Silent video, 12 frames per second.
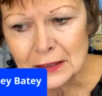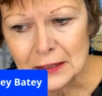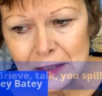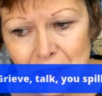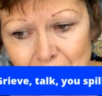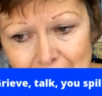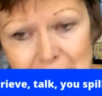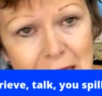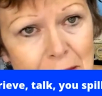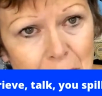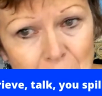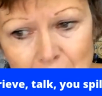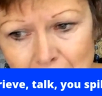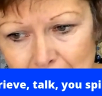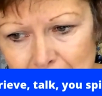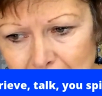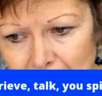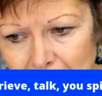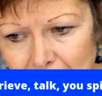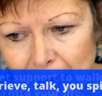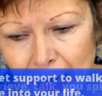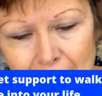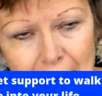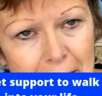So that's number one.
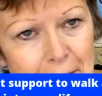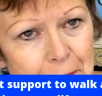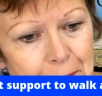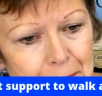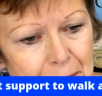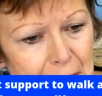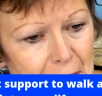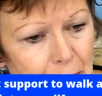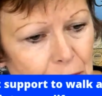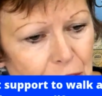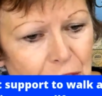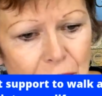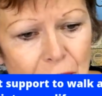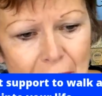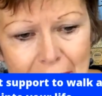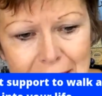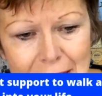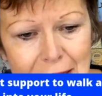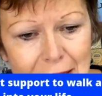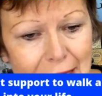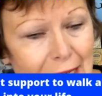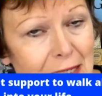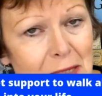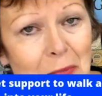Um, number two is
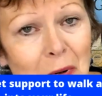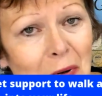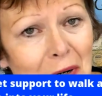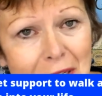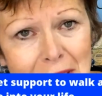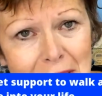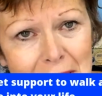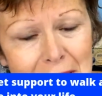get support.